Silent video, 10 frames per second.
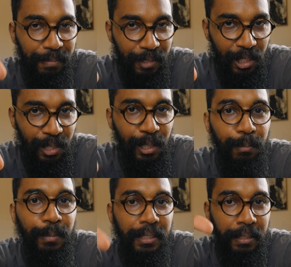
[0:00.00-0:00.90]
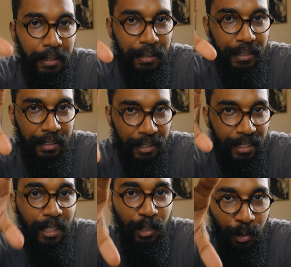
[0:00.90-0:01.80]
just a little bit to
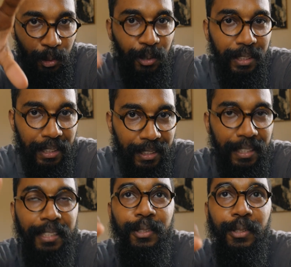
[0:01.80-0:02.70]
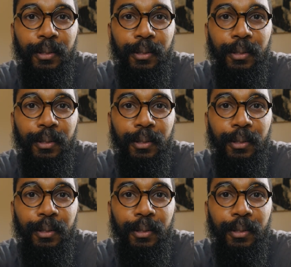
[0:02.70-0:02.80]
just introduce these guys to